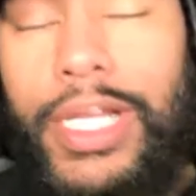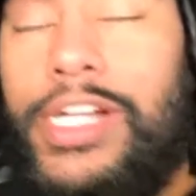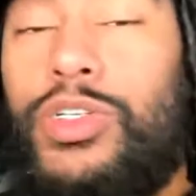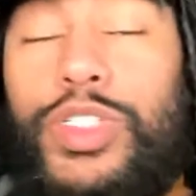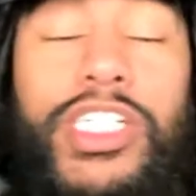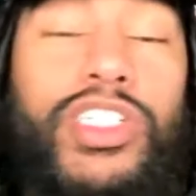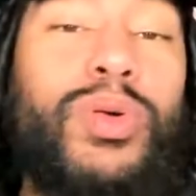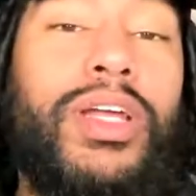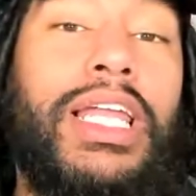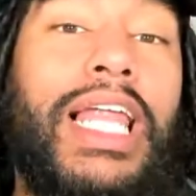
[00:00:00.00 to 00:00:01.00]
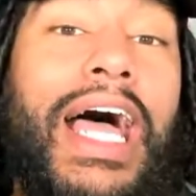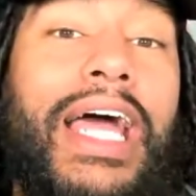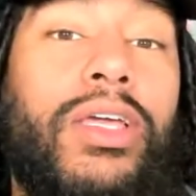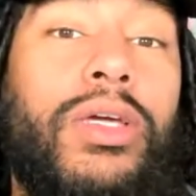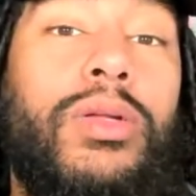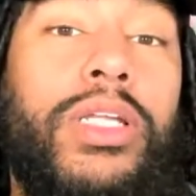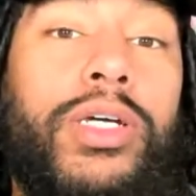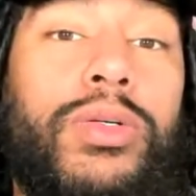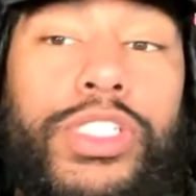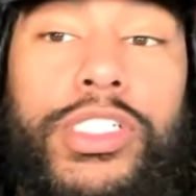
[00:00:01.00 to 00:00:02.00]
So she's doing a lot of
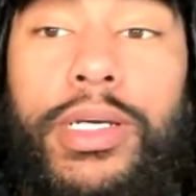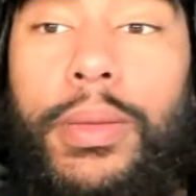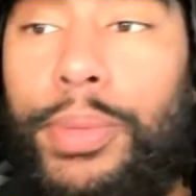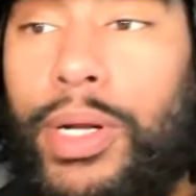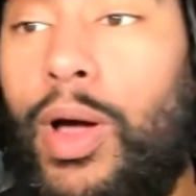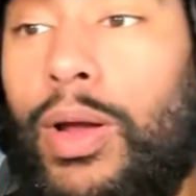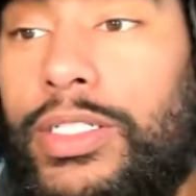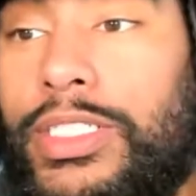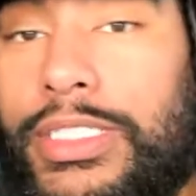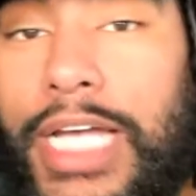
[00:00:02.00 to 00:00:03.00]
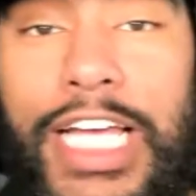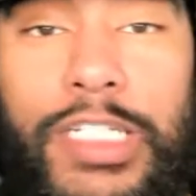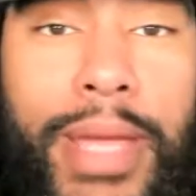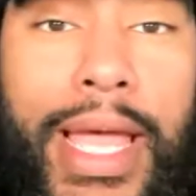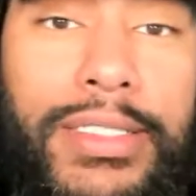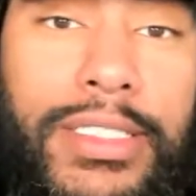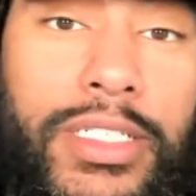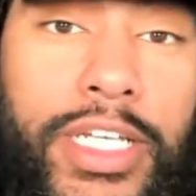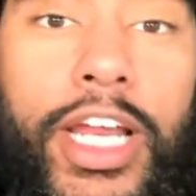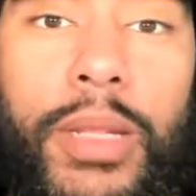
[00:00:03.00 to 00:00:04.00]
illegal shit. But all of this ties back to
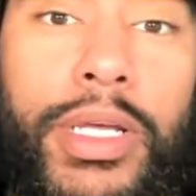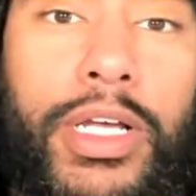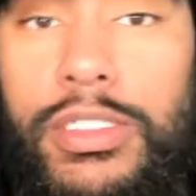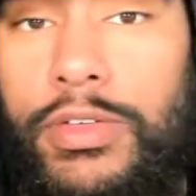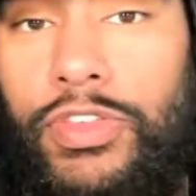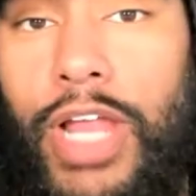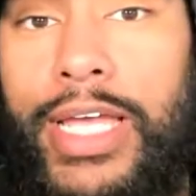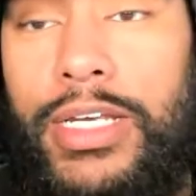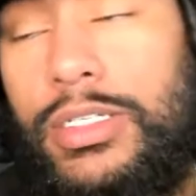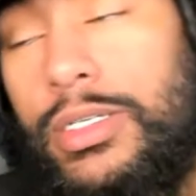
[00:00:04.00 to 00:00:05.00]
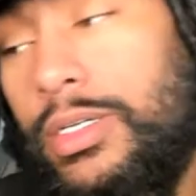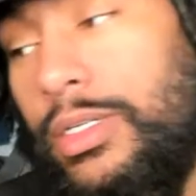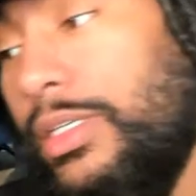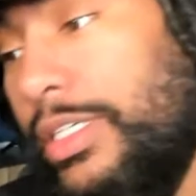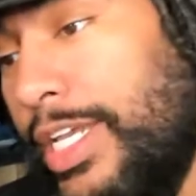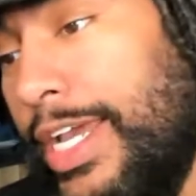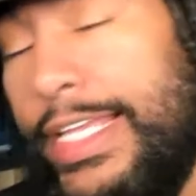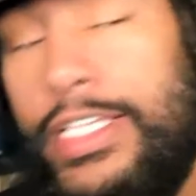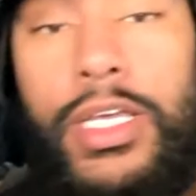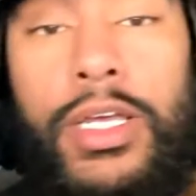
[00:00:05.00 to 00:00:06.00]
Diddy because the flights,
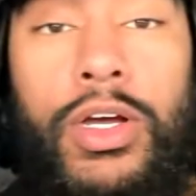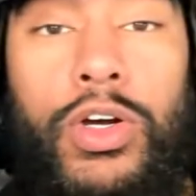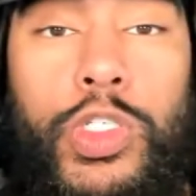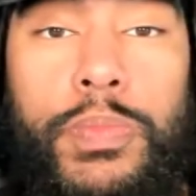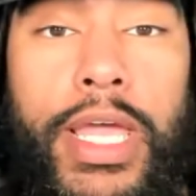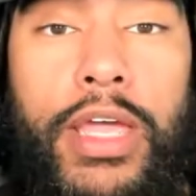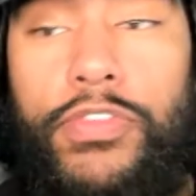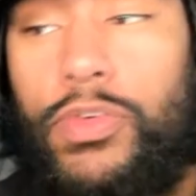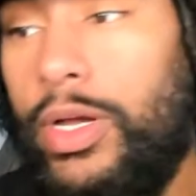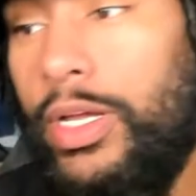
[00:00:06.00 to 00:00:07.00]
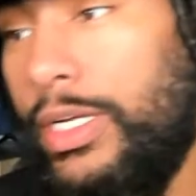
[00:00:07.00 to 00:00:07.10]
Diddy's. Who's paying for it?